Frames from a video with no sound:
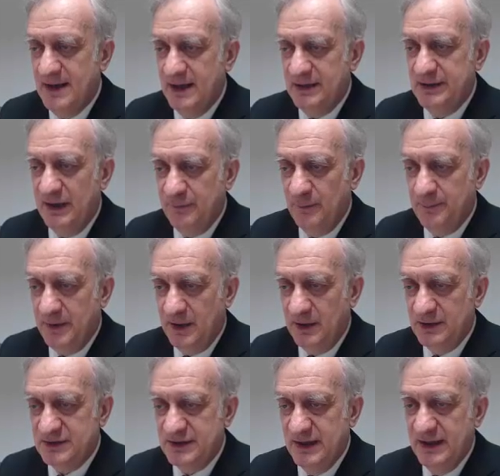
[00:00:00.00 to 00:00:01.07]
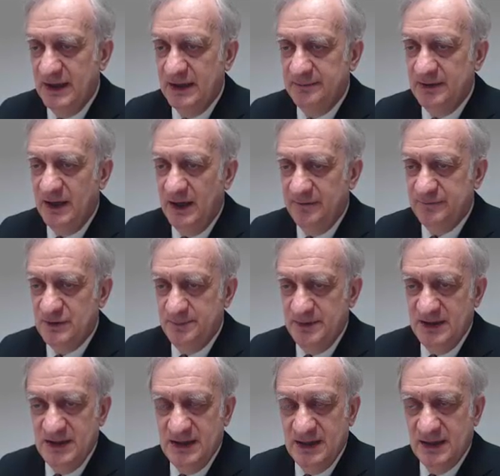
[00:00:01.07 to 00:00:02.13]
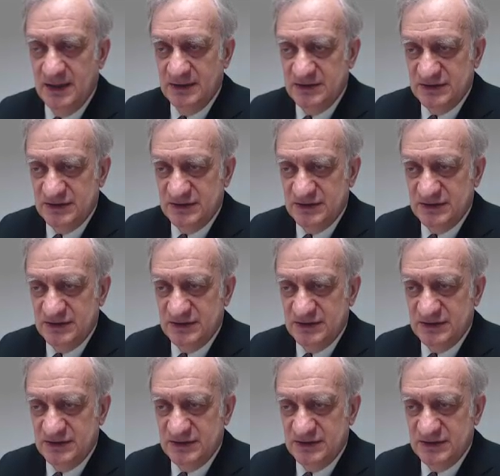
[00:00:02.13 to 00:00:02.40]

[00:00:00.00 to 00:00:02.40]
Another part will have to be